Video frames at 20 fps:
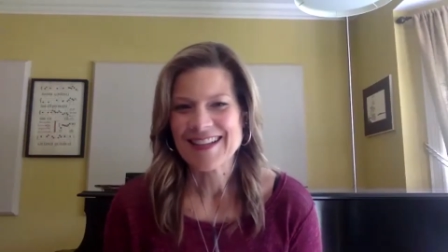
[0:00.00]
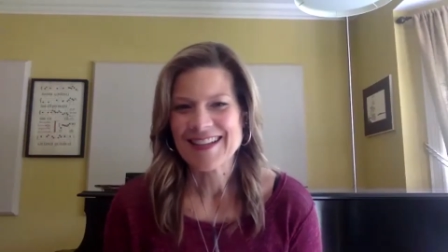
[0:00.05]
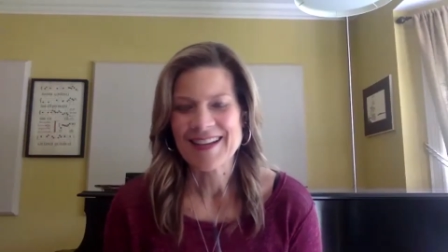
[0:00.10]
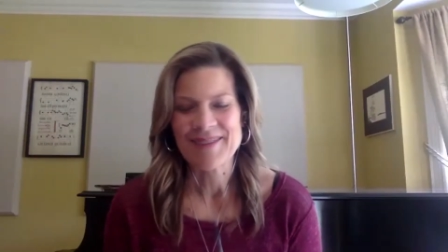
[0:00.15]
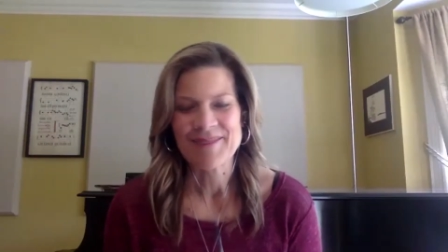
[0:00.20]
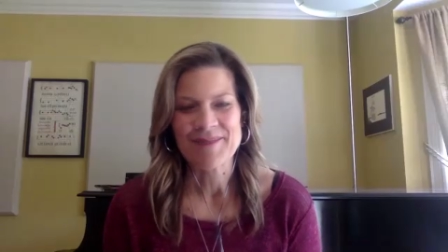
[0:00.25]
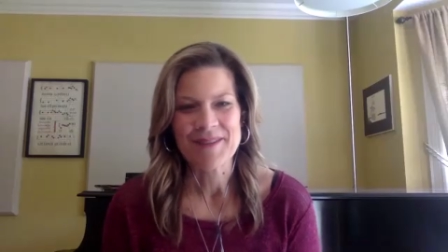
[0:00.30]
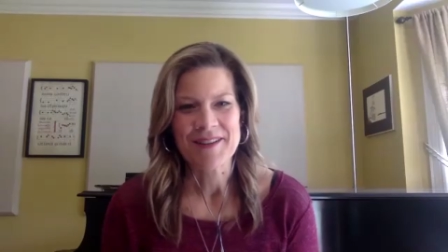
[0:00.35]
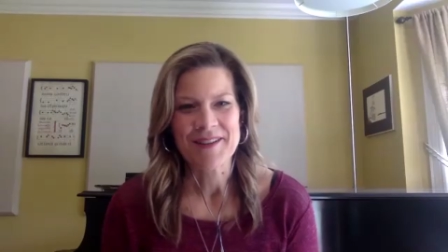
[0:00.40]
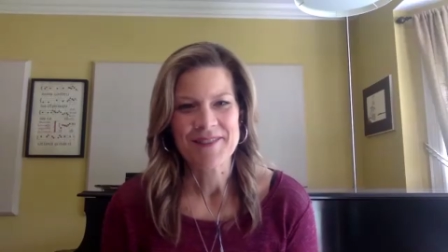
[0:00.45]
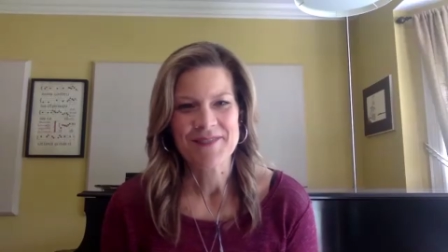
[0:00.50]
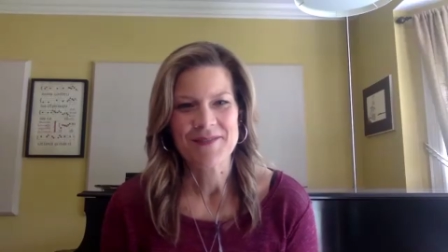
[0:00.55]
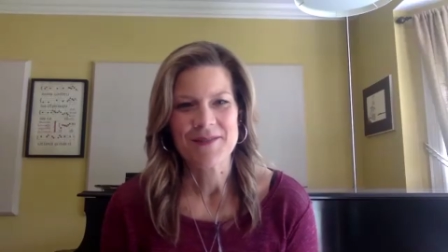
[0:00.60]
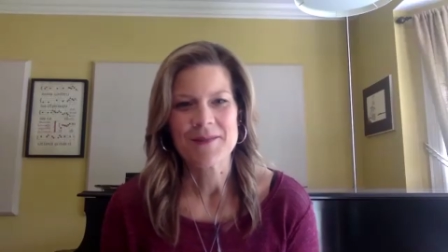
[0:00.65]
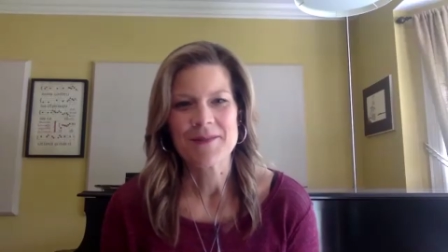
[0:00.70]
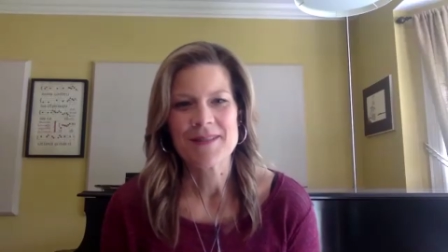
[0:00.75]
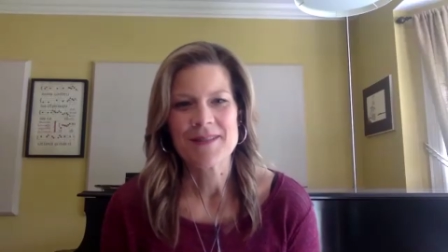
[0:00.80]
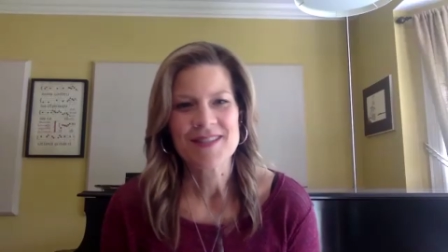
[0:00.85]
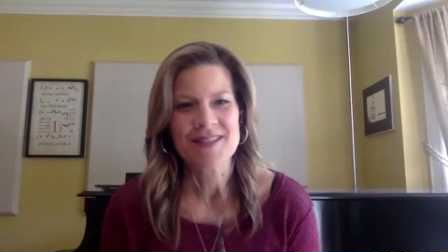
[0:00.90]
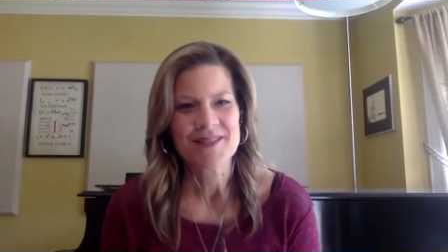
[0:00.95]
I'm looking
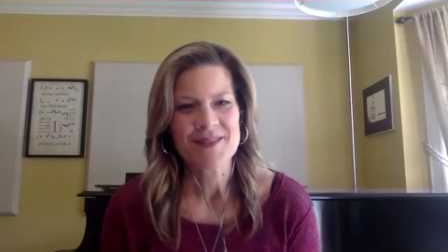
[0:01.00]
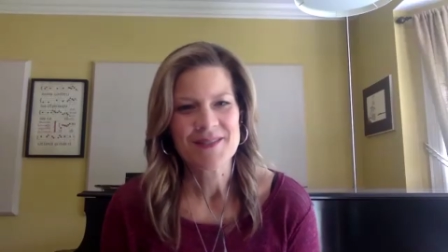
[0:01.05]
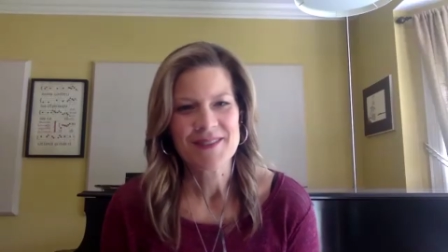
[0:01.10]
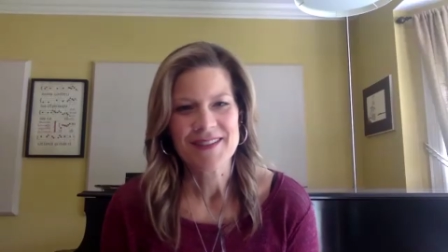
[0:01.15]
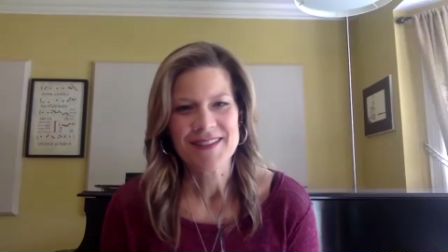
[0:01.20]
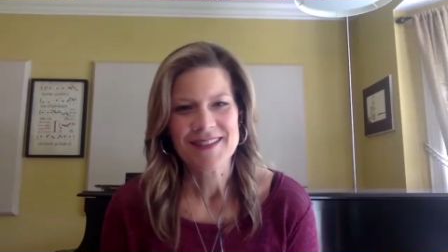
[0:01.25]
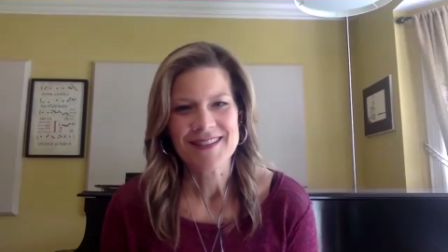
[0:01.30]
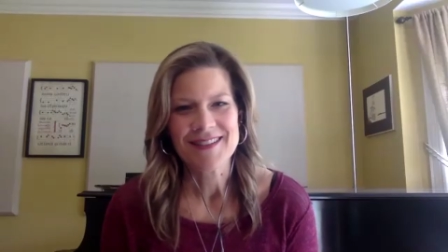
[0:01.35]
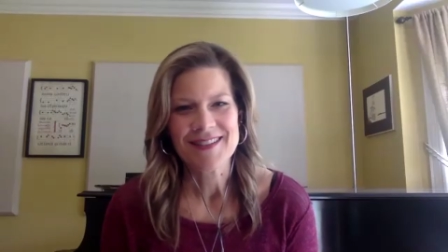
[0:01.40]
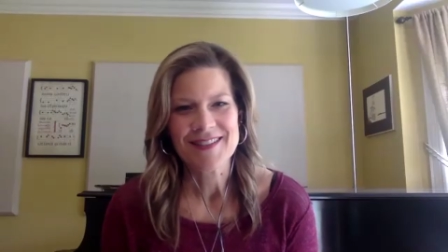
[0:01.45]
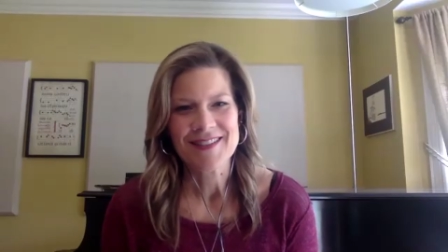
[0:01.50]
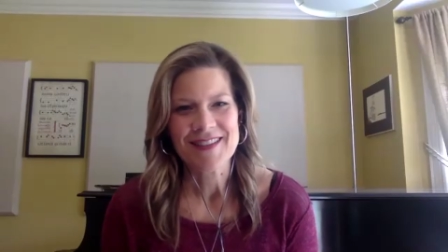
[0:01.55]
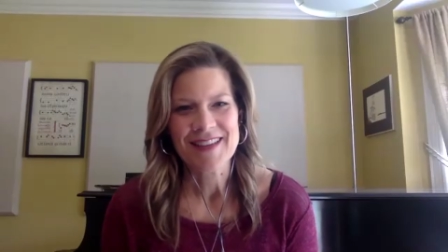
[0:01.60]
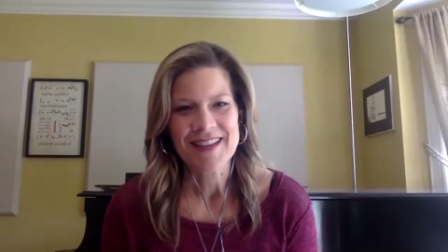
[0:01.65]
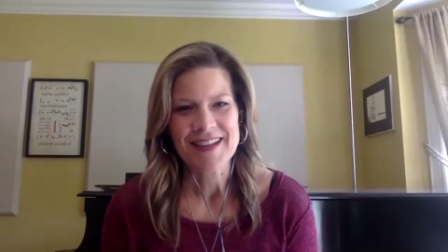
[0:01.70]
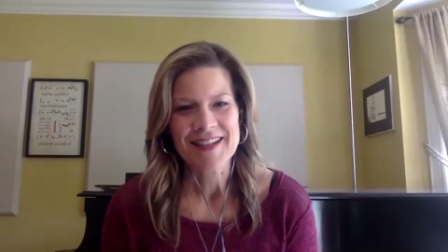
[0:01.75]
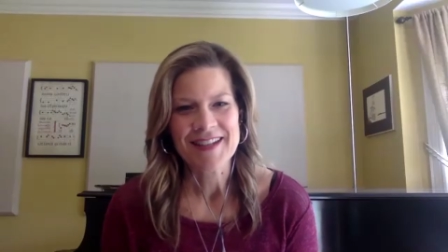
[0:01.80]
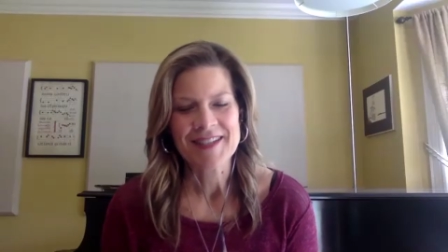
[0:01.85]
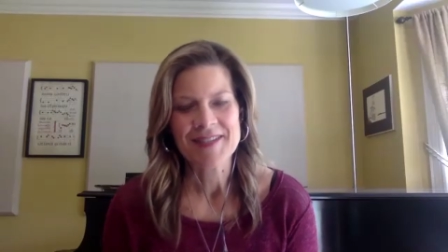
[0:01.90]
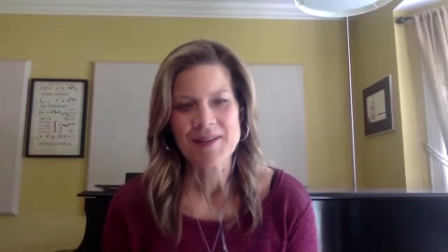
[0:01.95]
forward to
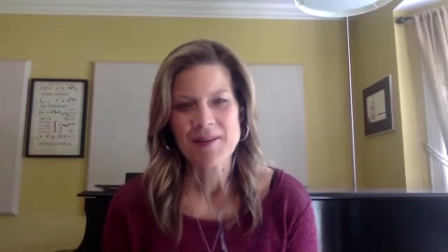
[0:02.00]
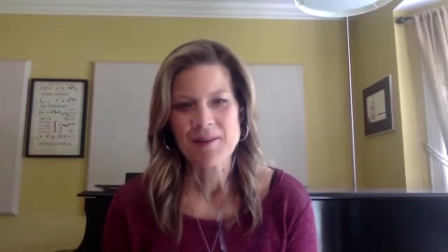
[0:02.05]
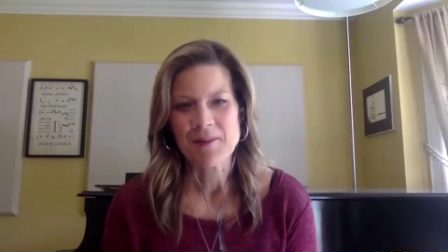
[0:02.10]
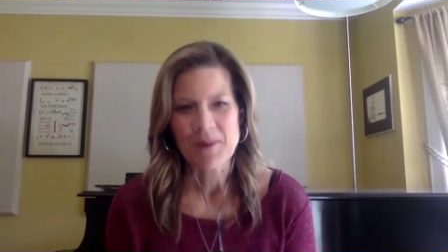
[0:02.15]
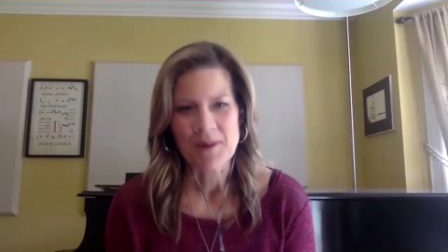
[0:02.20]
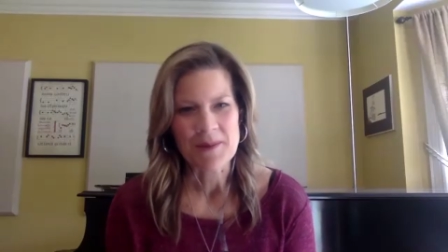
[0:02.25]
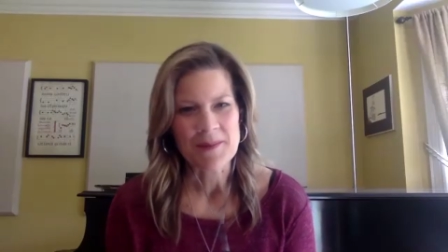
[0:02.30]
getting to know more